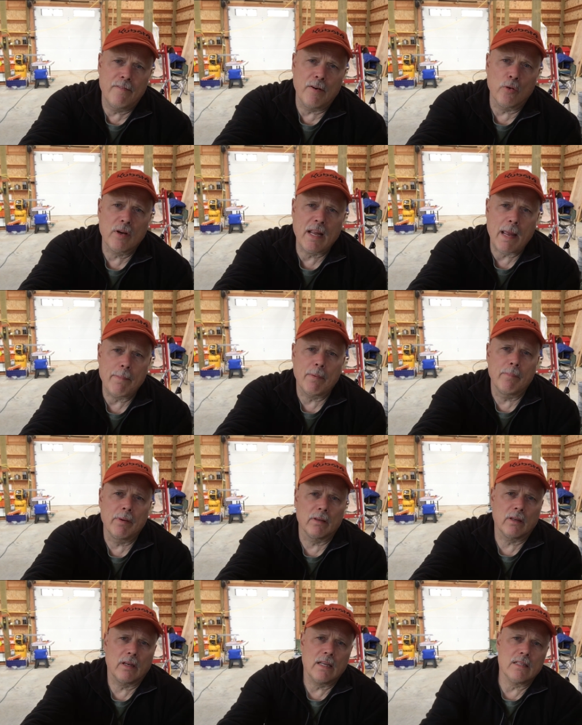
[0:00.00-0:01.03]
phone
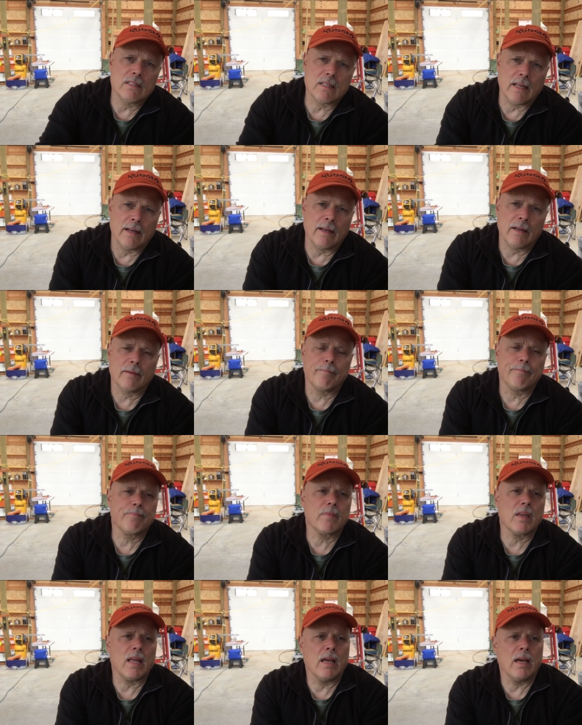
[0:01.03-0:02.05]
capabilities in it.
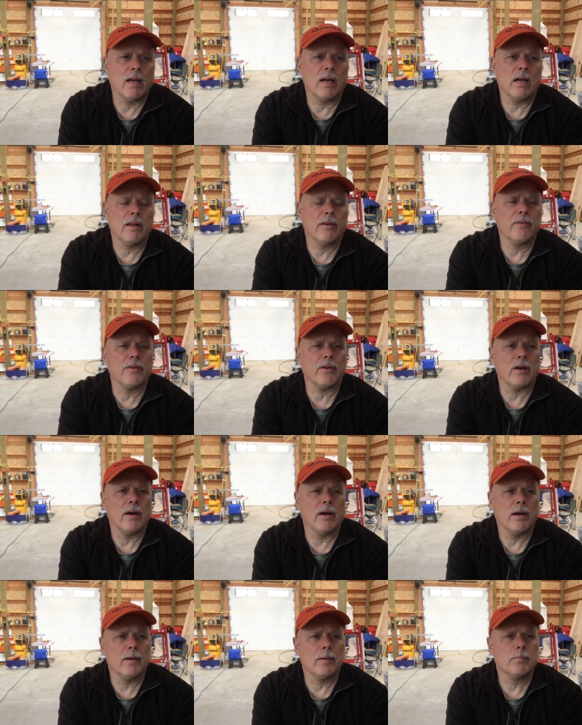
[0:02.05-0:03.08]
And
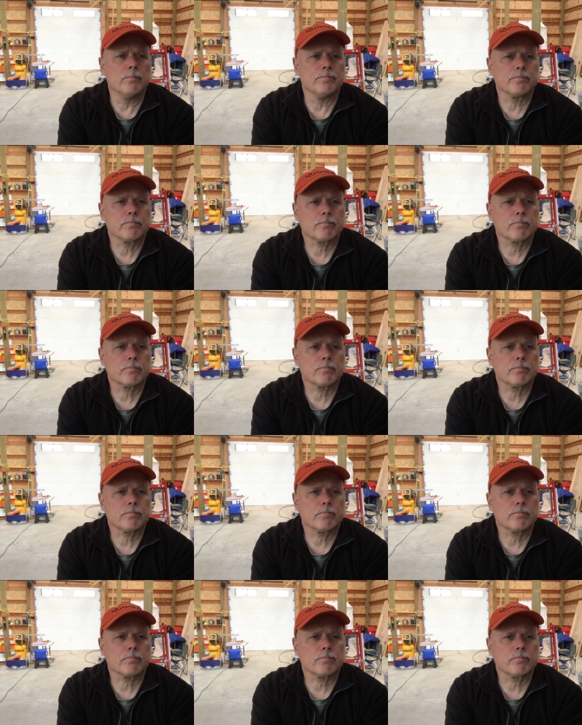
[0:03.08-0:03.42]
um,